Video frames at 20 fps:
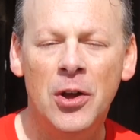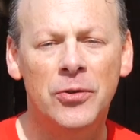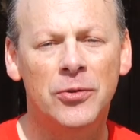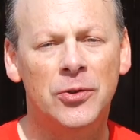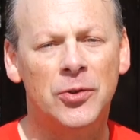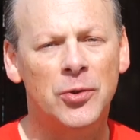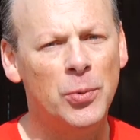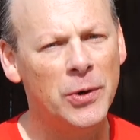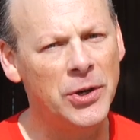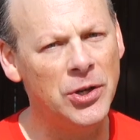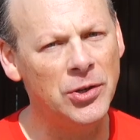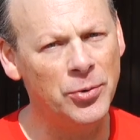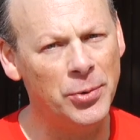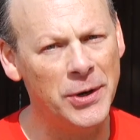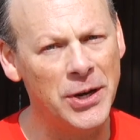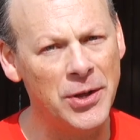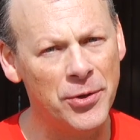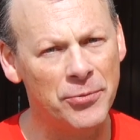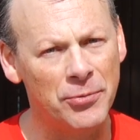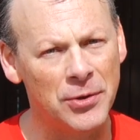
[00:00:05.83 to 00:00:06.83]
the
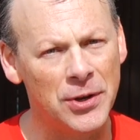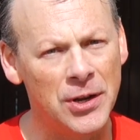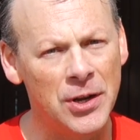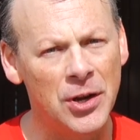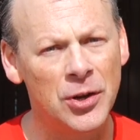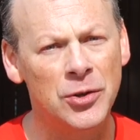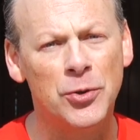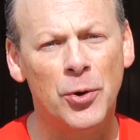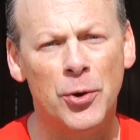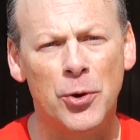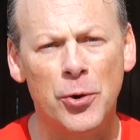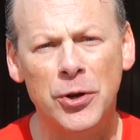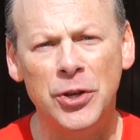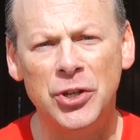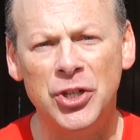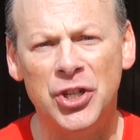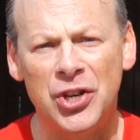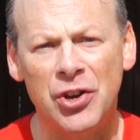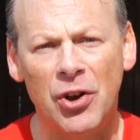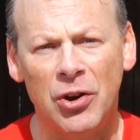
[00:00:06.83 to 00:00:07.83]
2023 Toyota
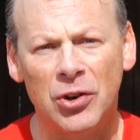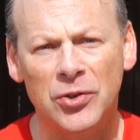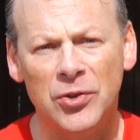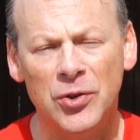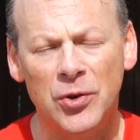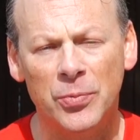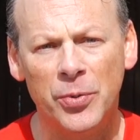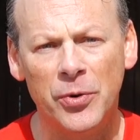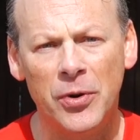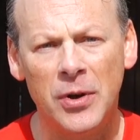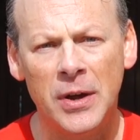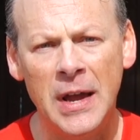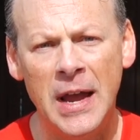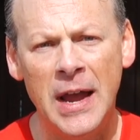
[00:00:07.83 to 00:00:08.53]
GR Supra.